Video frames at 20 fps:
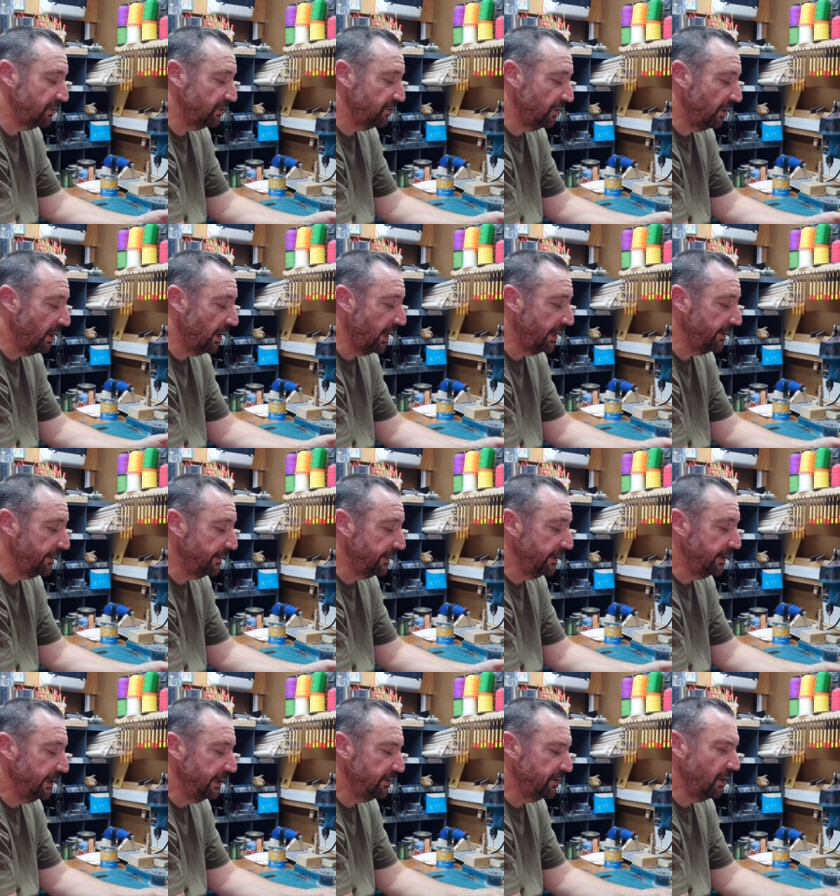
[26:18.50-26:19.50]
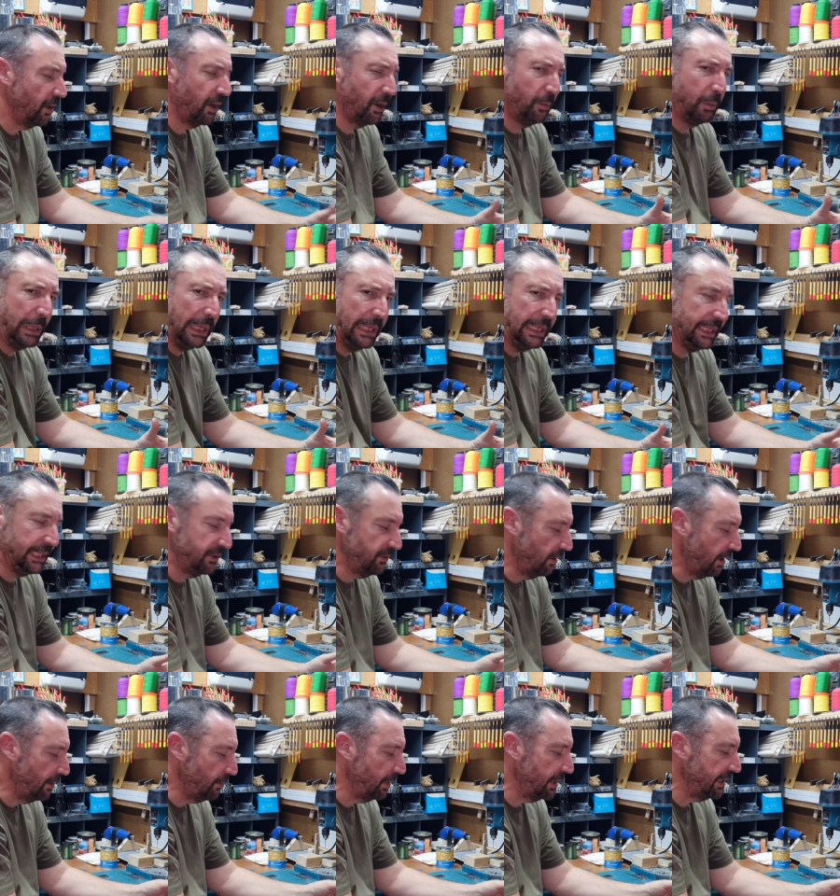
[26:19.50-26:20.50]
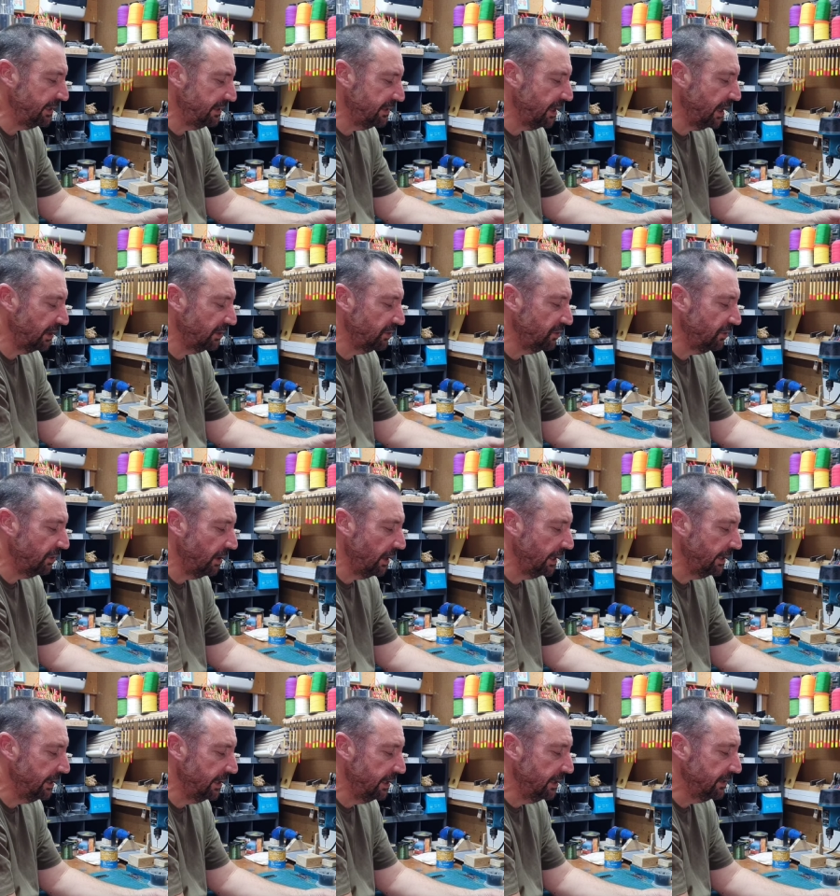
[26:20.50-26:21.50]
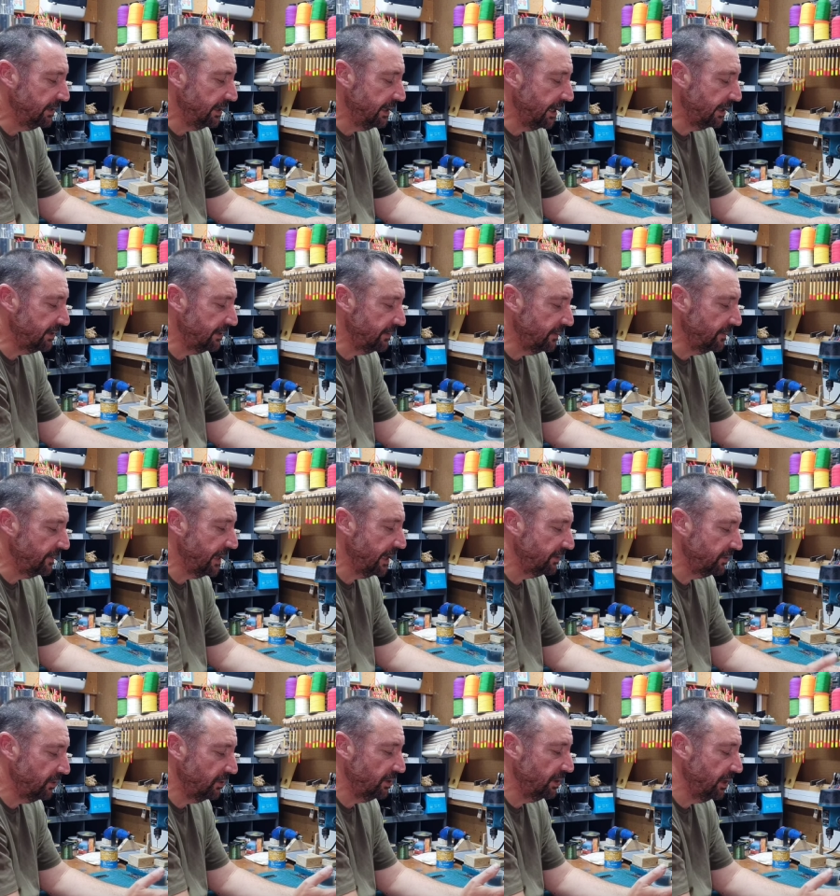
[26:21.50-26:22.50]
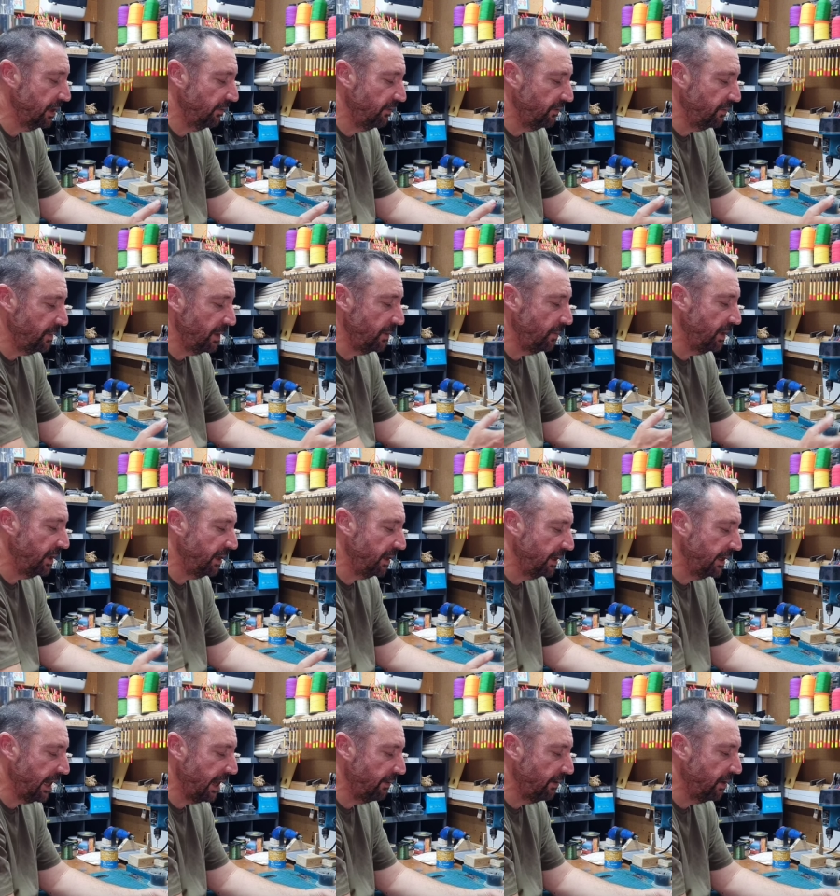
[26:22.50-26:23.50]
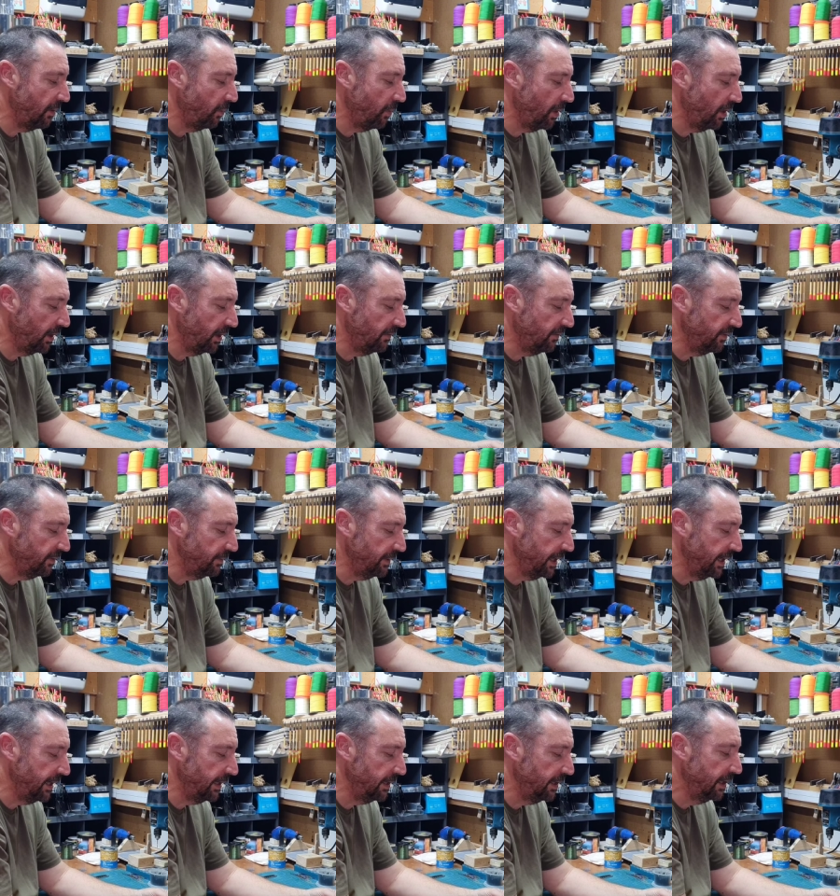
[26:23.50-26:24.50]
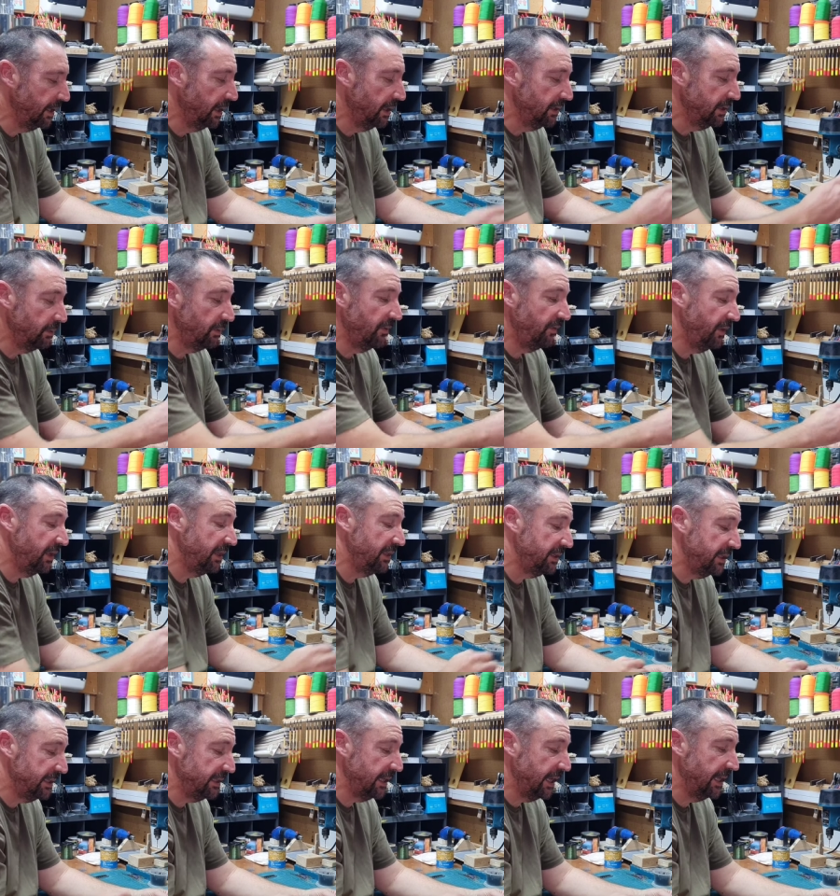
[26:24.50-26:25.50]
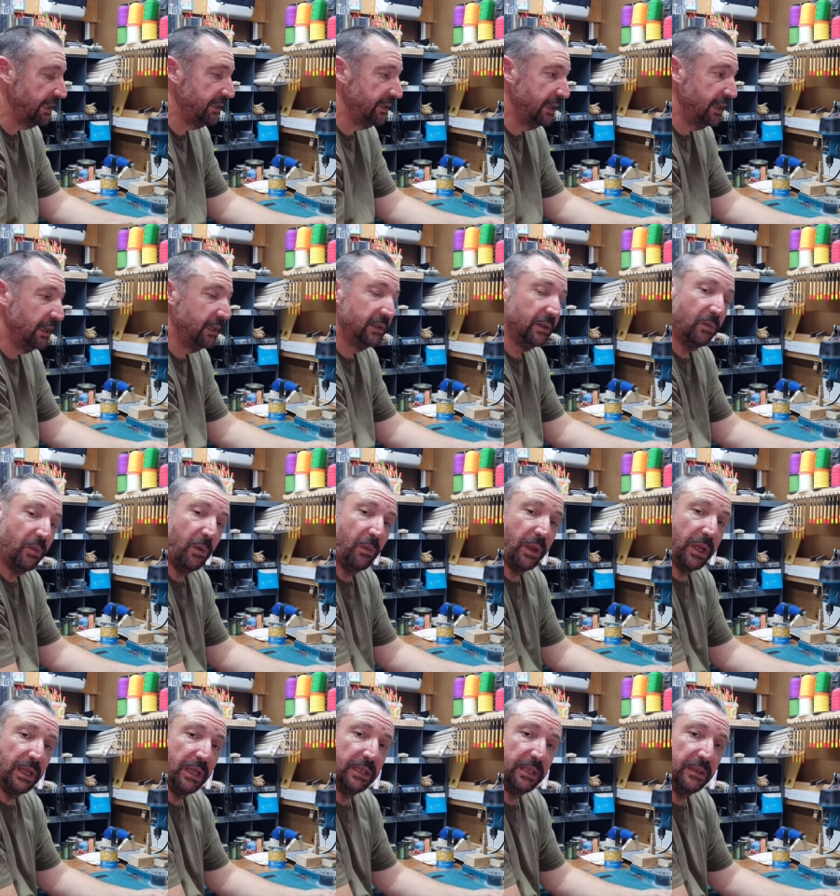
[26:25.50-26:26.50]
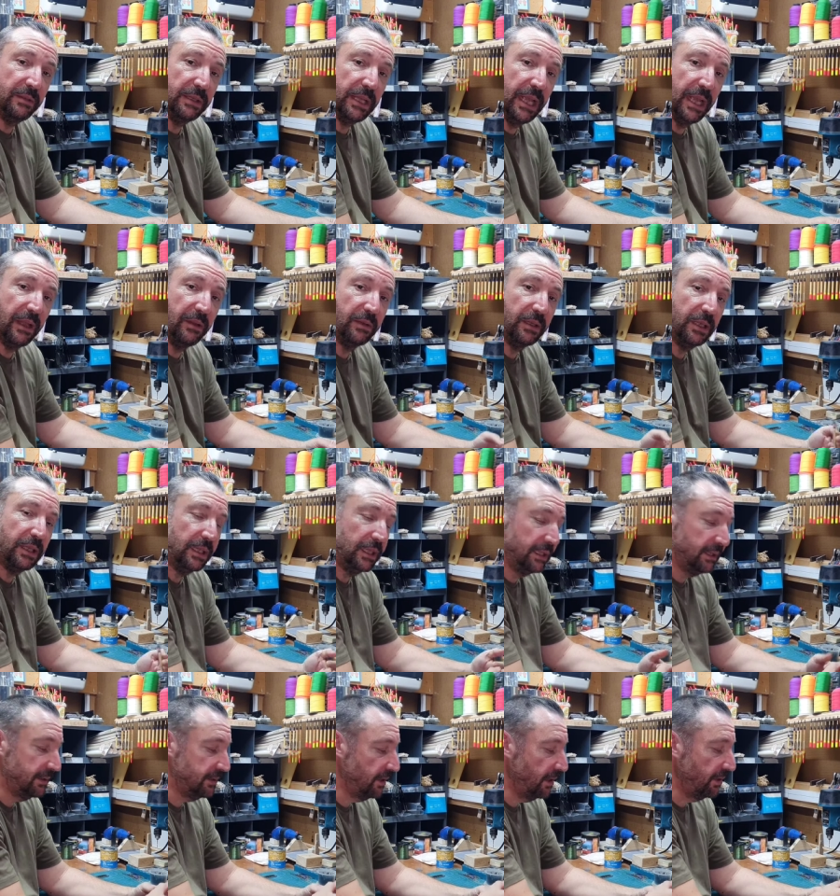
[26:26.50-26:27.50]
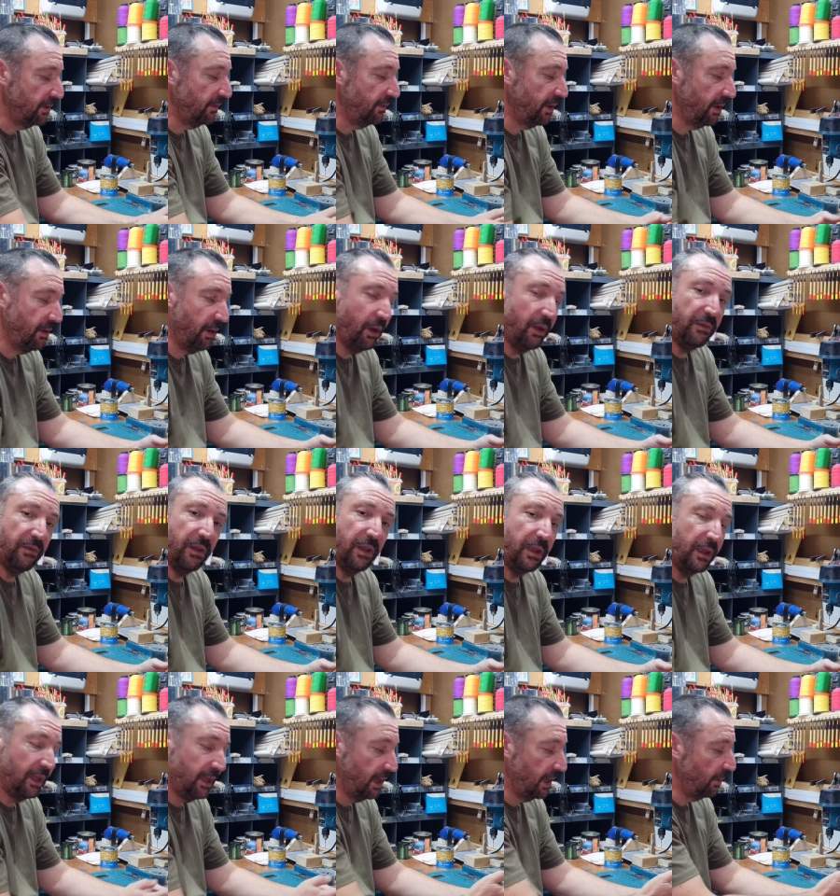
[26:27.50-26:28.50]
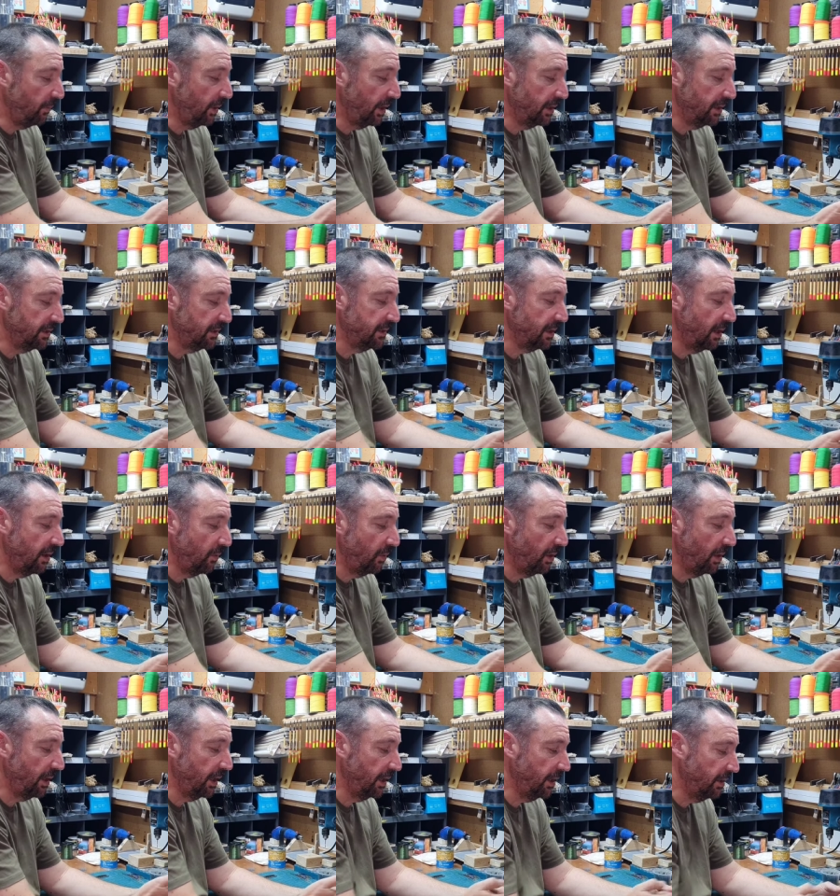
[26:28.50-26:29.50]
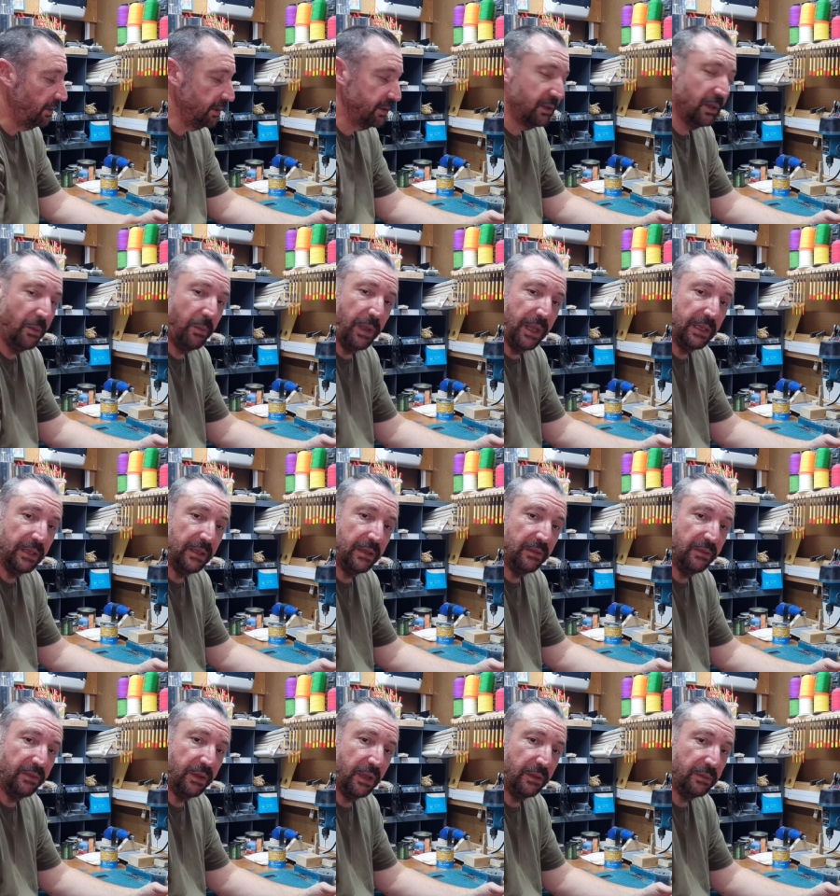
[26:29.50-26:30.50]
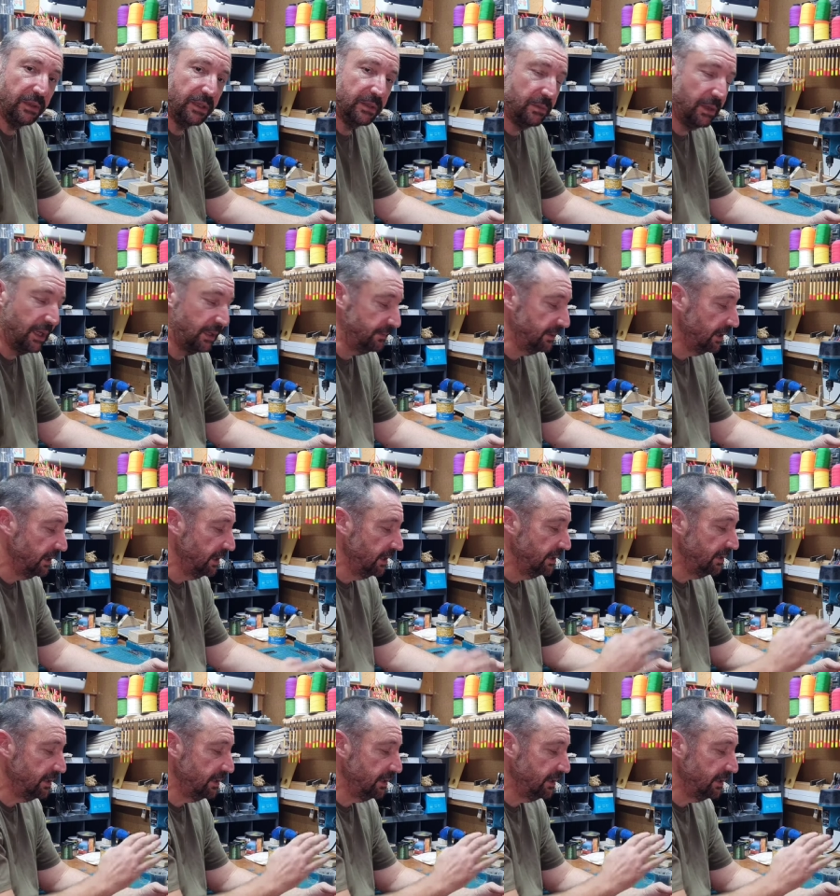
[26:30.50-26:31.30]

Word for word: touch dry. It's not completely dry, but it's touch dry. So that's, that's good enough for me. We can carry on working from there. So we finished this end. So what we're going to do now is turn the float over, and we're going to start working at the top end of the float as well.